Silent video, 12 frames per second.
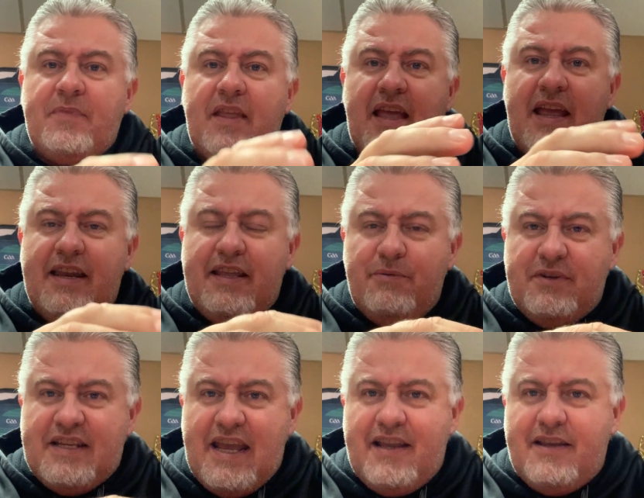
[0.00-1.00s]
And he would
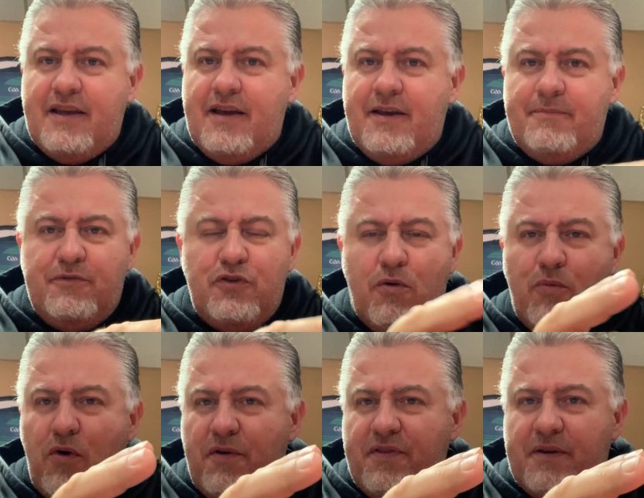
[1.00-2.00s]
take no
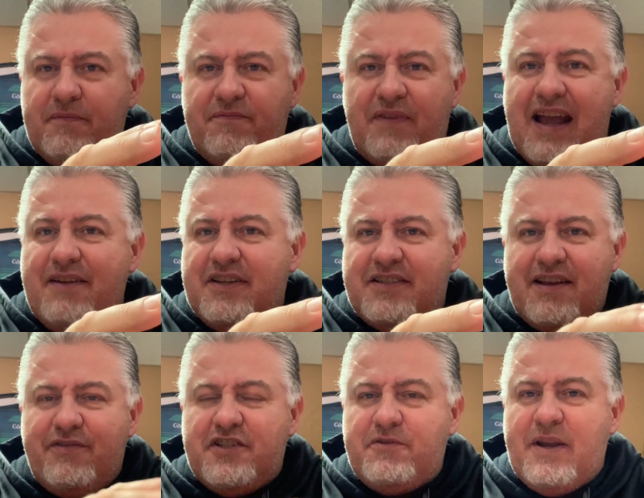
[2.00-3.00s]
more than 5 to
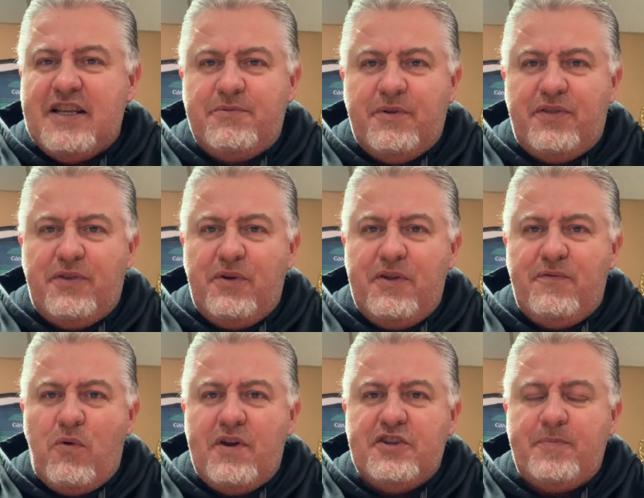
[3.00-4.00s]
7 swings with a
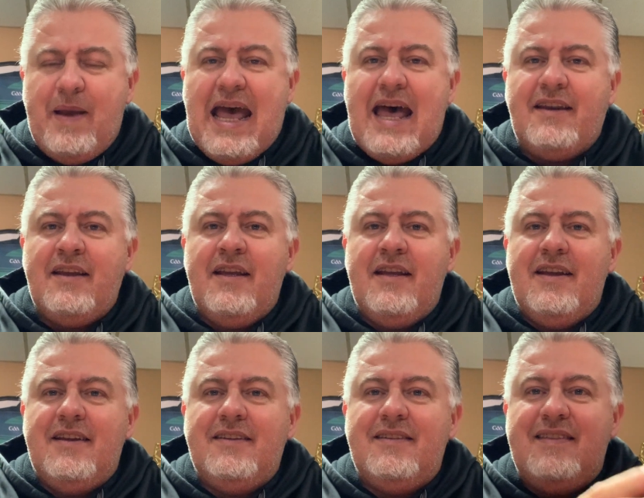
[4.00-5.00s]
34-inch bat.
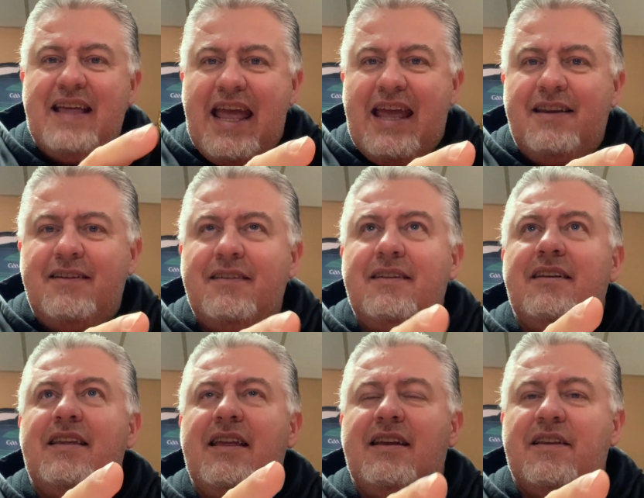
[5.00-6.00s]
Then
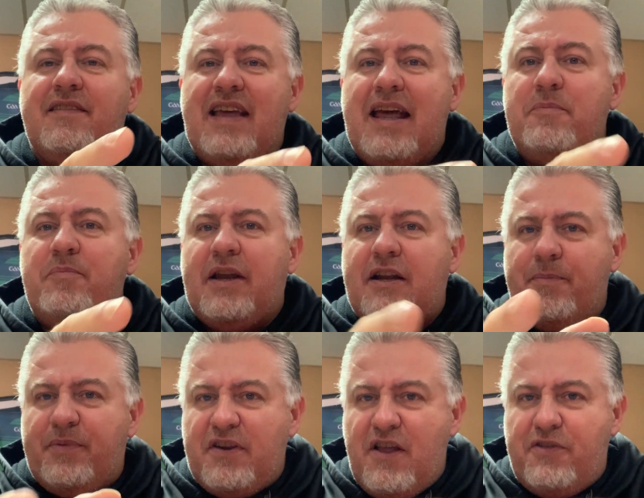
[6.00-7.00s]
he could then pick
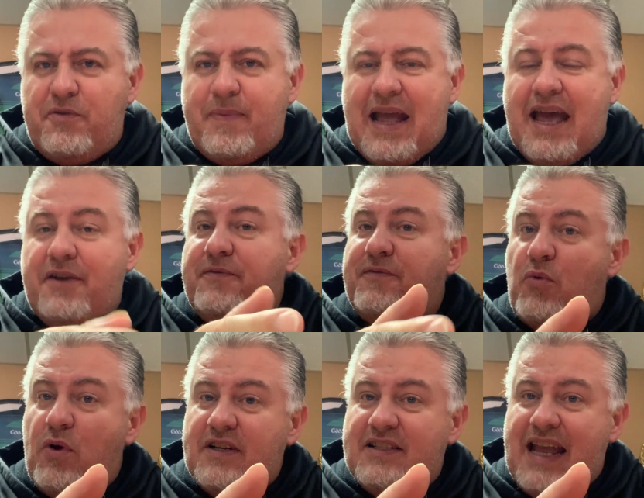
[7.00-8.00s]
up another bat.
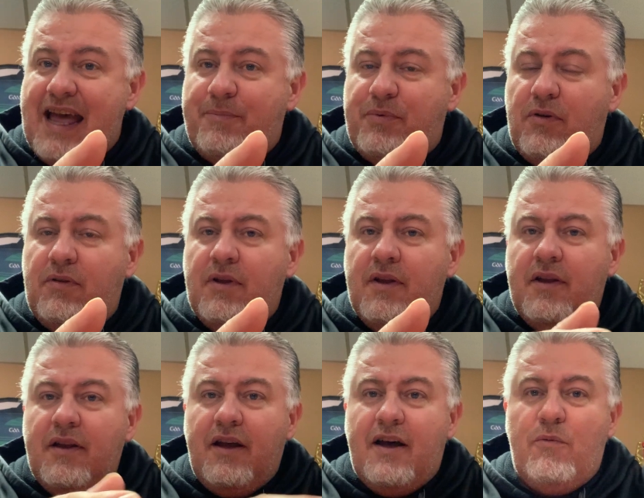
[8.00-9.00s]
For example,
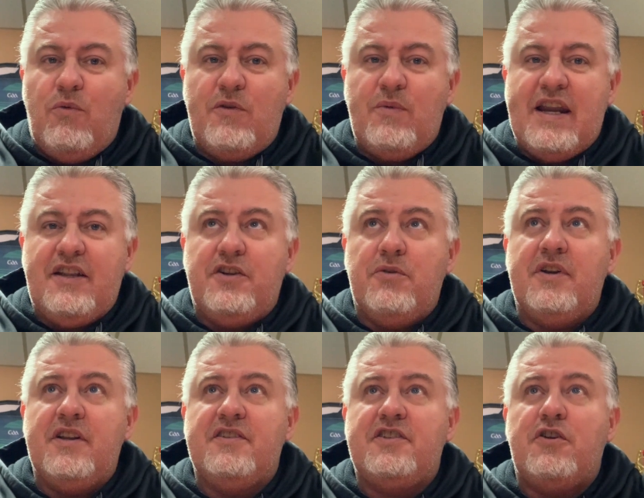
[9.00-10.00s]
one way to do
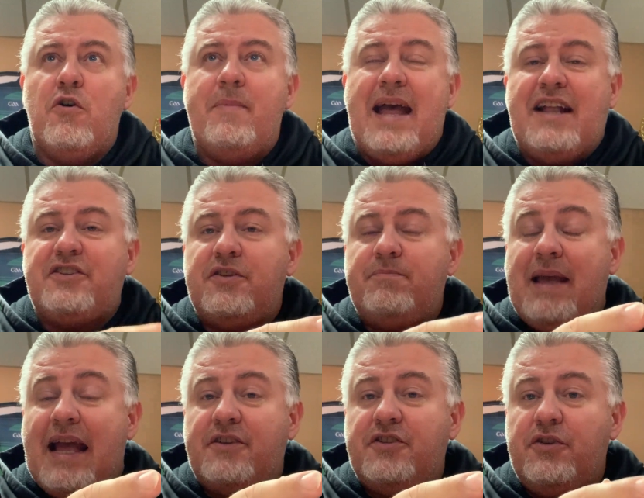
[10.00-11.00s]
it is to go
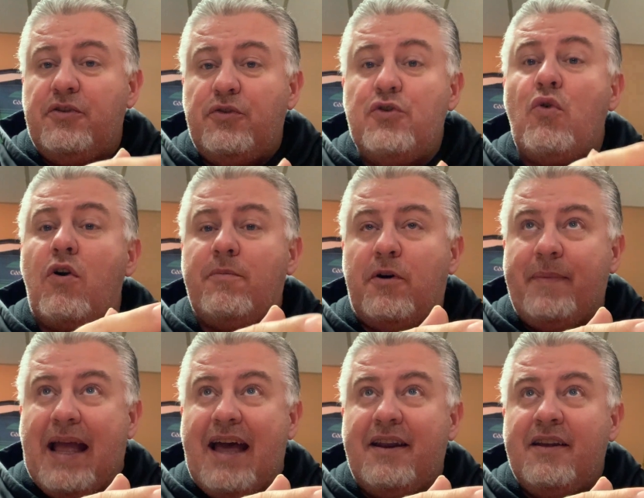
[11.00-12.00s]
back to your normal
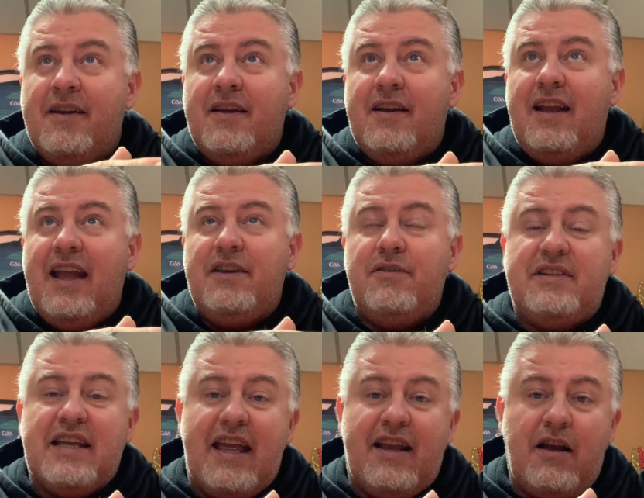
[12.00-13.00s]
bat. And you
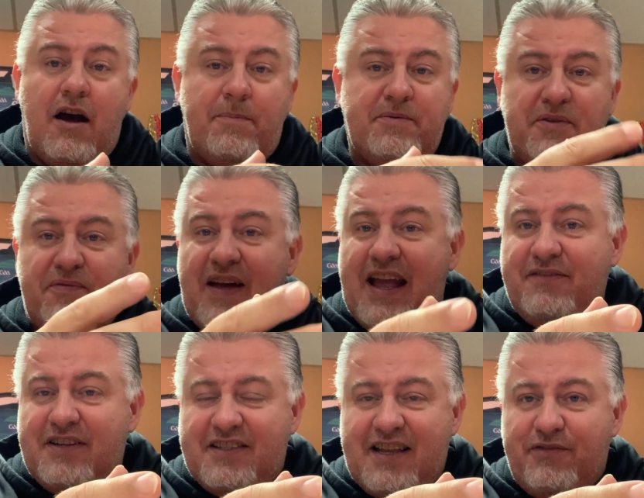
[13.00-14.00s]
take up to 5
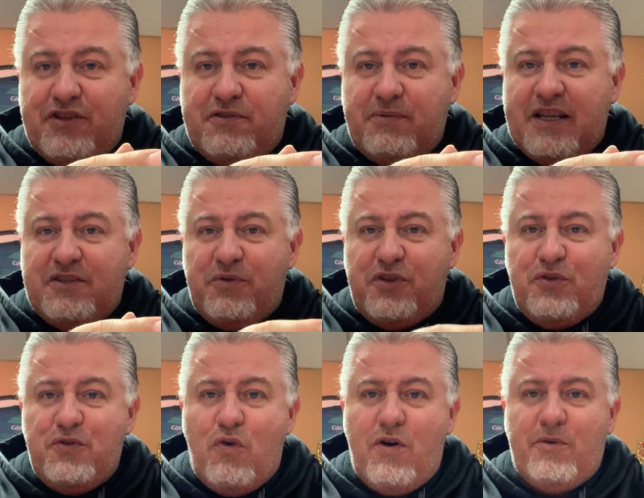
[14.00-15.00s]
to 7 swings with your
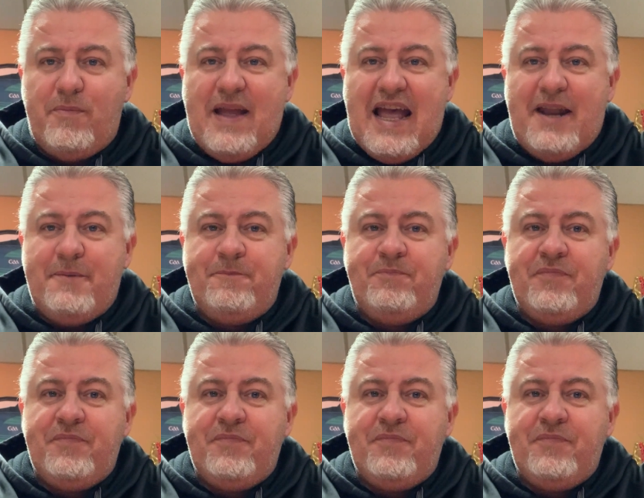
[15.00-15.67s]
normal bat